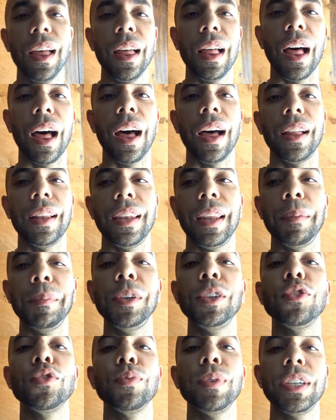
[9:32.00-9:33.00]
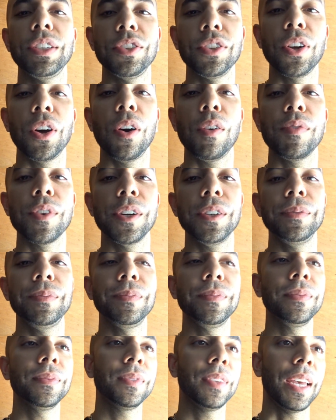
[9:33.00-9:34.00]
let me switch it over,
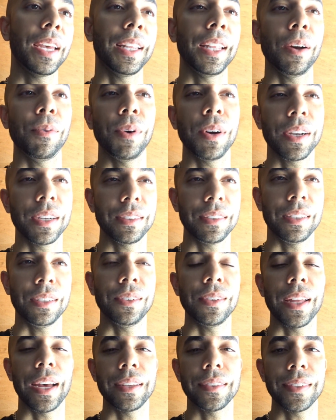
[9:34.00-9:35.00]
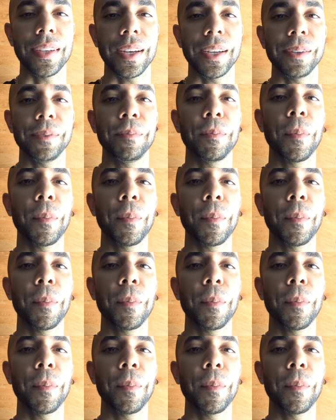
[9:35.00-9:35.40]
and then we'll continue that side.